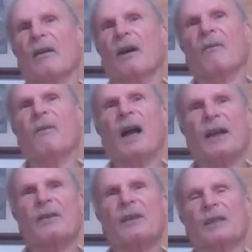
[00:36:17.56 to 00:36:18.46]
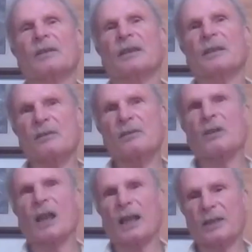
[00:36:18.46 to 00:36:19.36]
a fire that
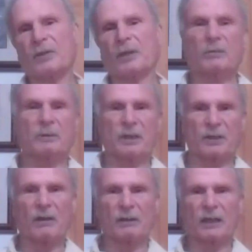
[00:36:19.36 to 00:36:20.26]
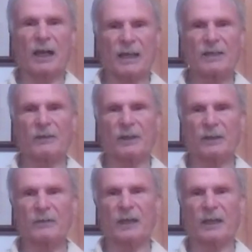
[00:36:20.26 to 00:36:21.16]
kills a lot of trees, which is called a high
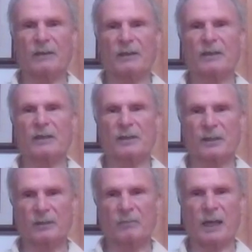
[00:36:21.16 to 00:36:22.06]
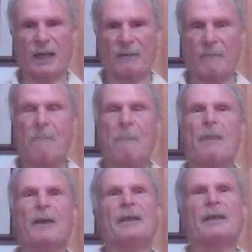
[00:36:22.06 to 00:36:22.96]
severity fire, is considered bad.
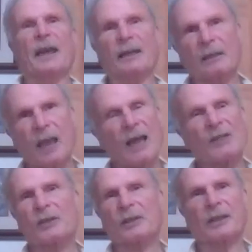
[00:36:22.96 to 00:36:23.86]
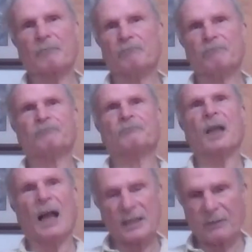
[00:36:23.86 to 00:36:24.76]
Ecologically,
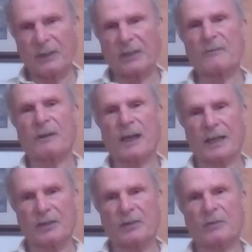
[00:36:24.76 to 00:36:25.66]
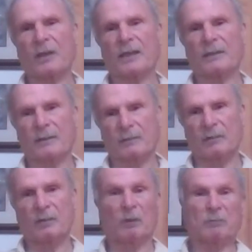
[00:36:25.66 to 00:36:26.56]
high severity fires create
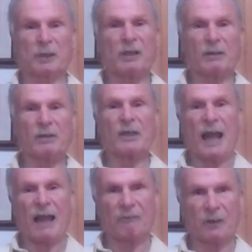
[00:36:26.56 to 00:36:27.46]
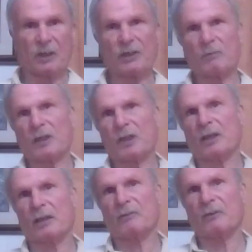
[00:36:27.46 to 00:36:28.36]
what we call snag forests,
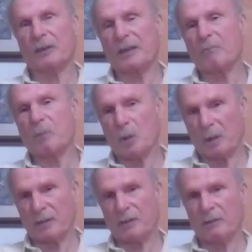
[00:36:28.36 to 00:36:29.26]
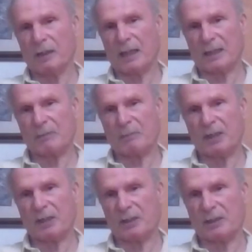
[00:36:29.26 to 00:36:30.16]
which are very important to a lot of
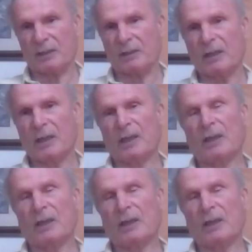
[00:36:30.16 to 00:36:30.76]
species. And